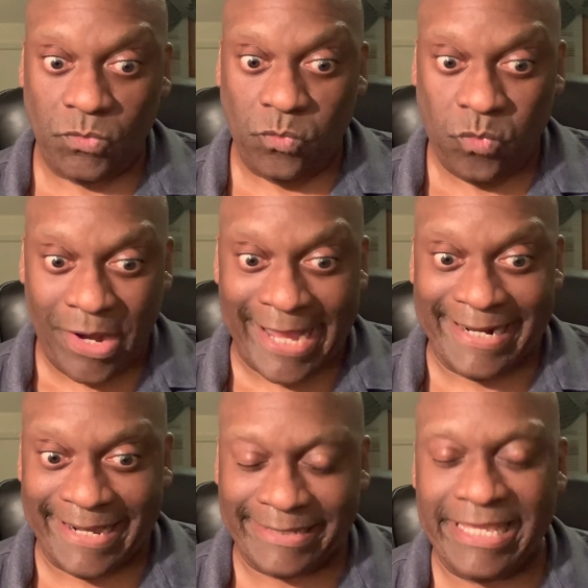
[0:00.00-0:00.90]
why
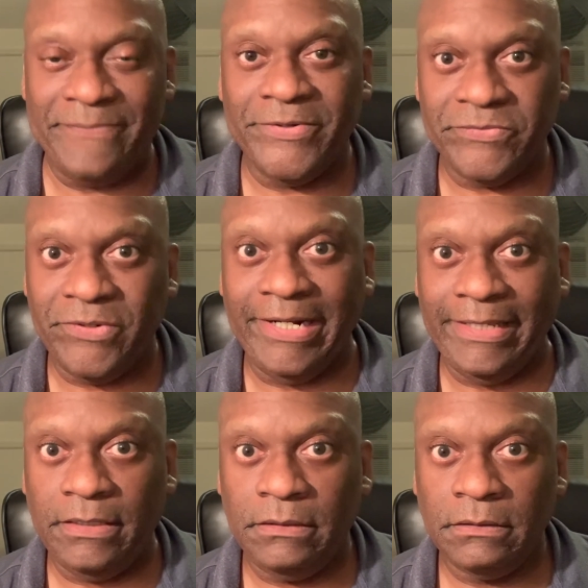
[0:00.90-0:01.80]
not keep it
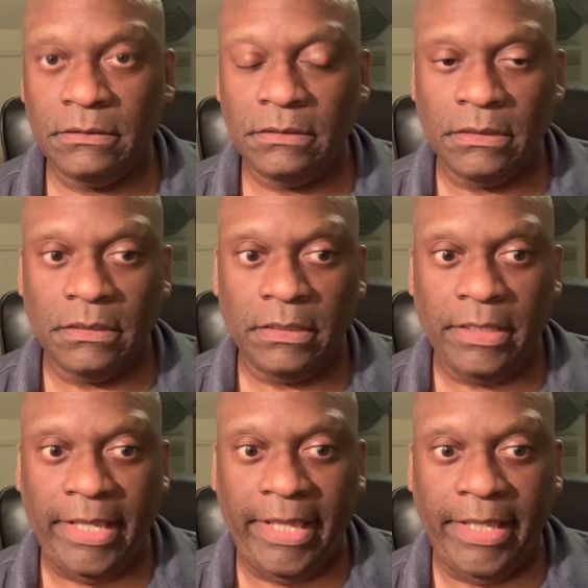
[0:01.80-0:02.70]
running
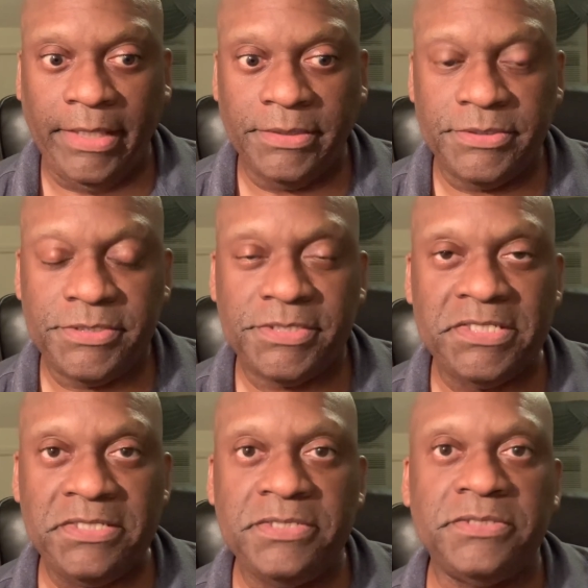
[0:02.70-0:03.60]
and
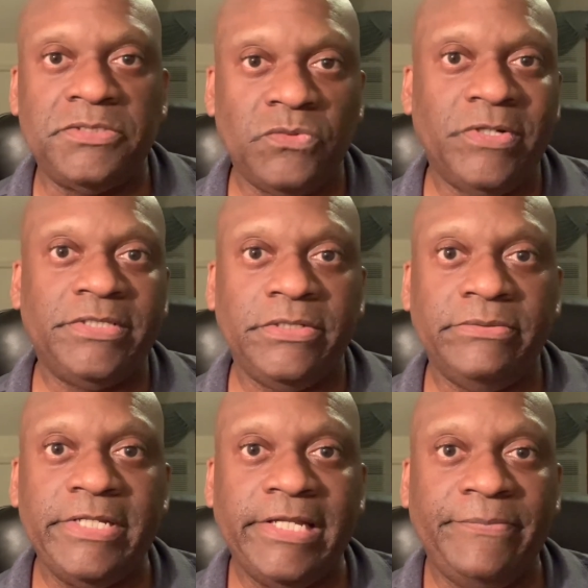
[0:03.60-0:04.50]
see to what
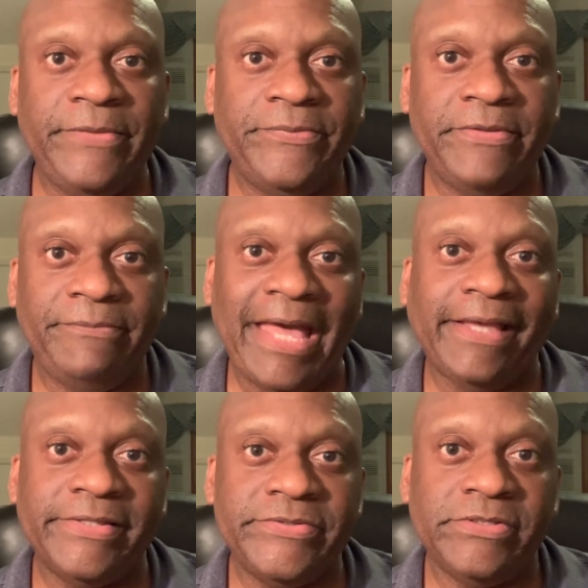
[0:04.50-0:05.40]
degree it can be put back
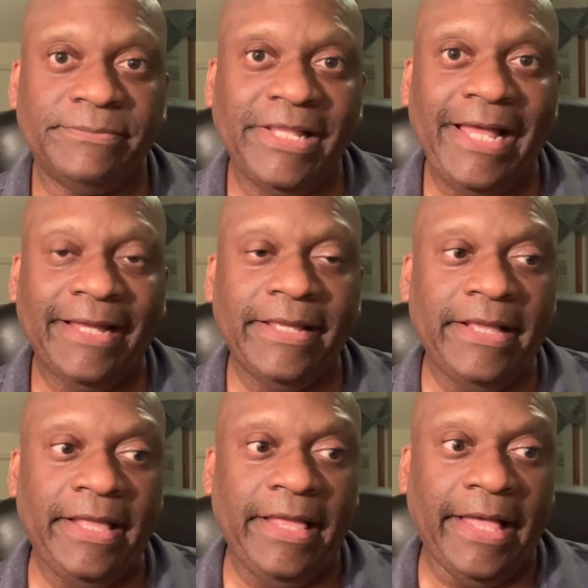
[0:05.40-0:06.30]
into the black
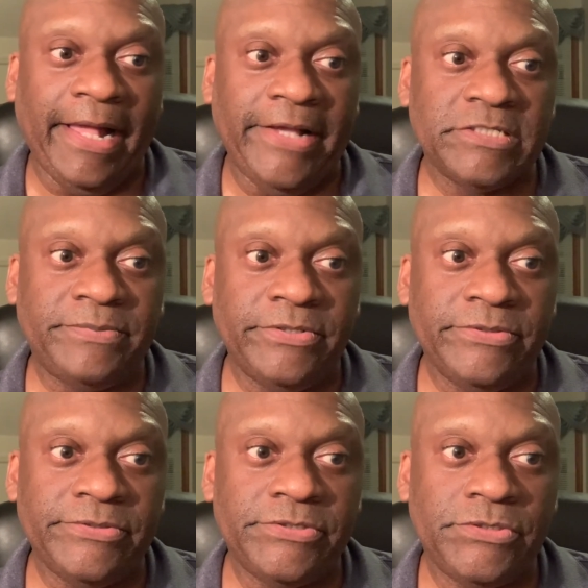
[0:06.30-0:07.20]
as
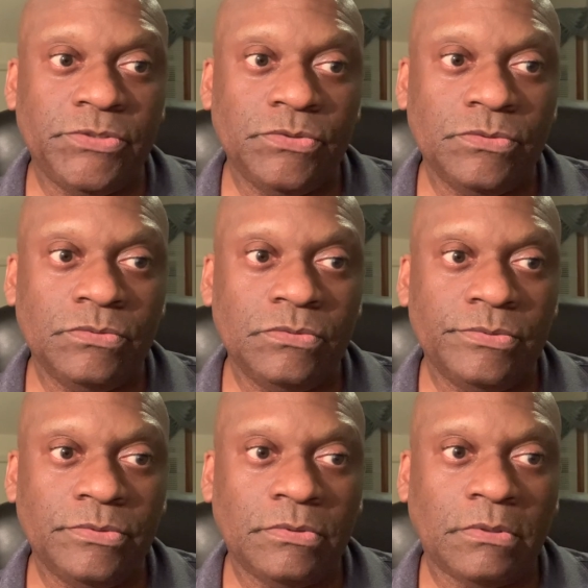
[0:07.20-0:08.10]
opposed
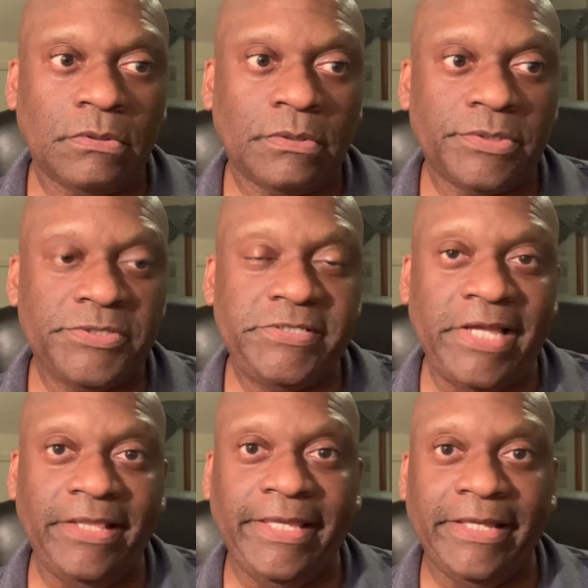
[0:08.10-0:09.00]
to
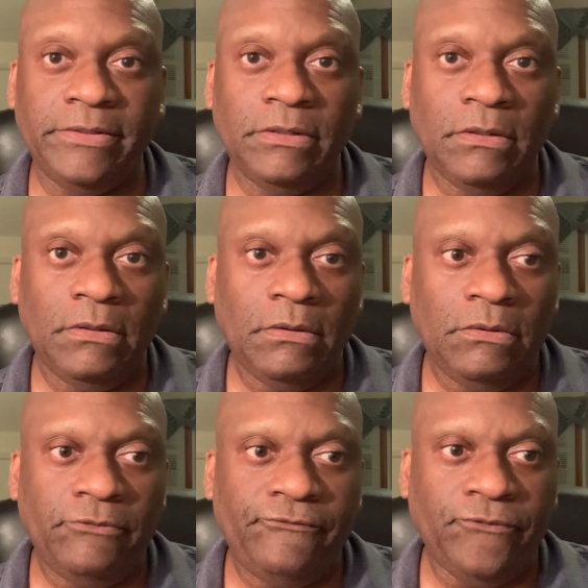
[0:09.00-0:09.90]
selling it
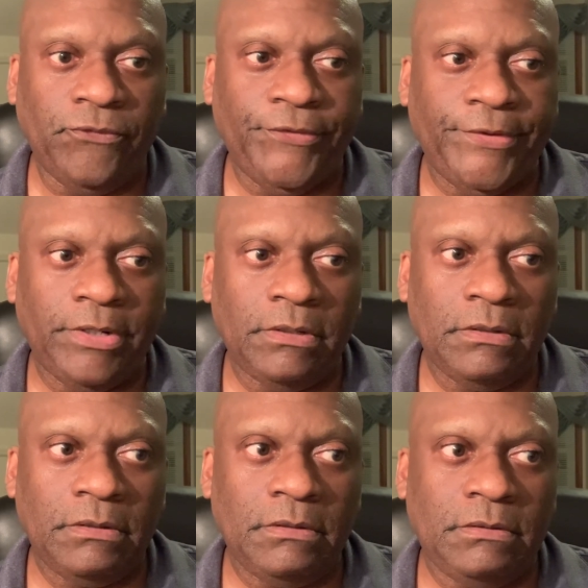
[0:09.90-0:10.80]
for
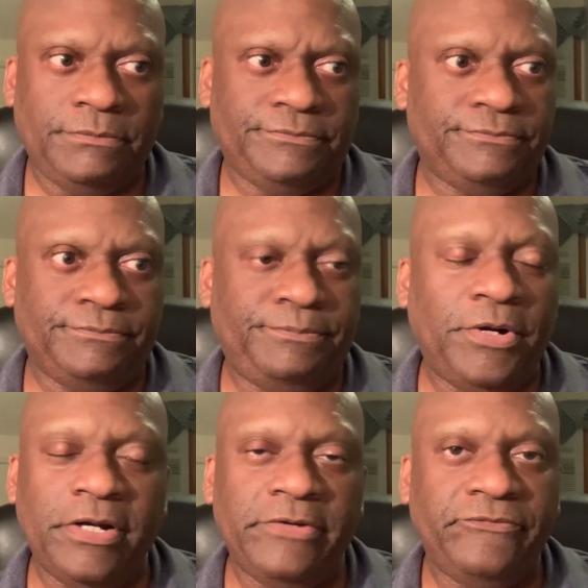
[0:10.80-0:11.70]

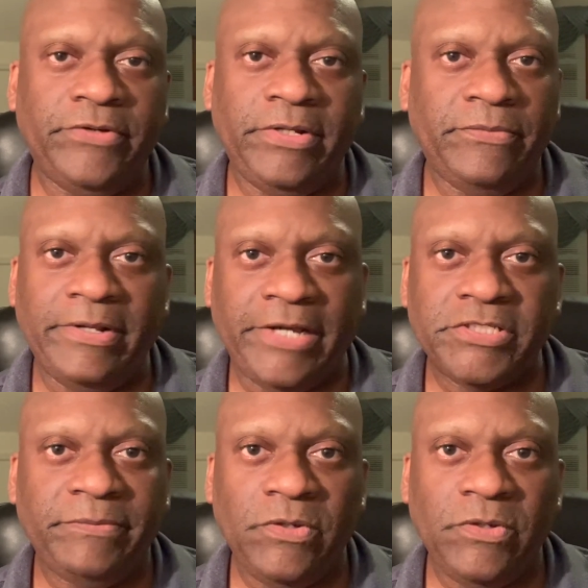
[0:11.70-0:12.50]
part of what it would actually be